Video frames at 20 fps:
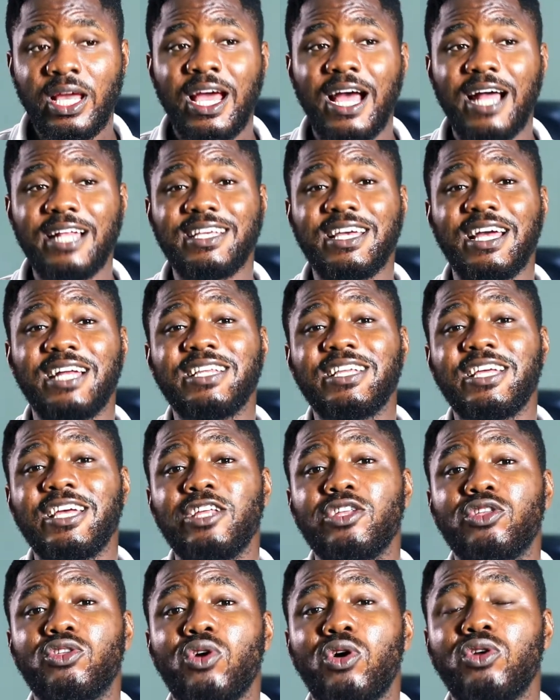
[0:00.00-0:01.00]
and can
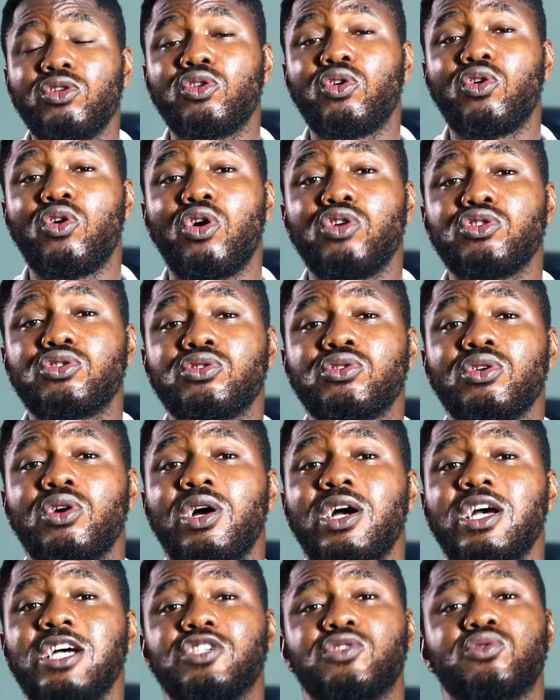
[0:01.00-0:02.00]
in turn cause
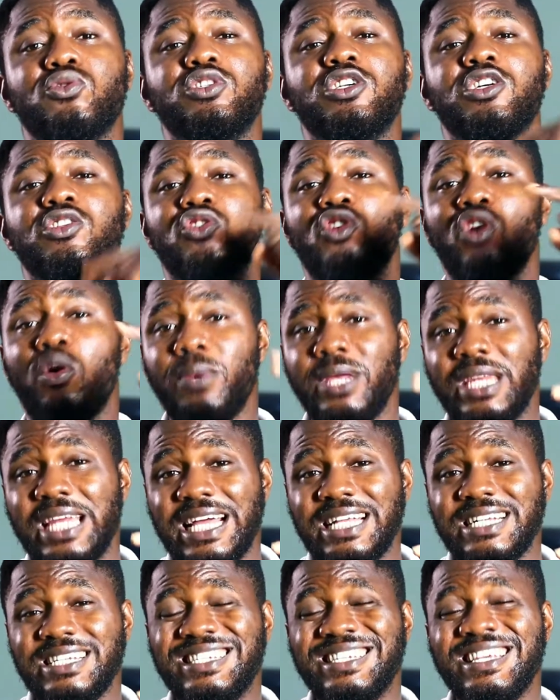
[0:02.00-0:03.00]
estrogen
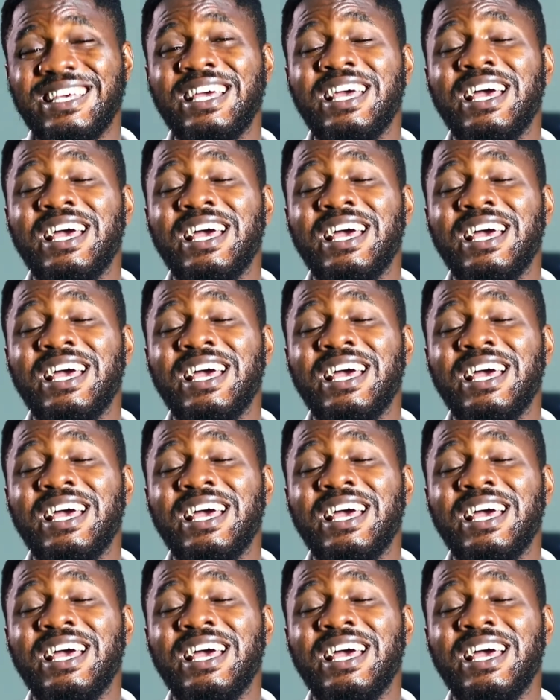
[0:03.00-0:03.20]
dominance,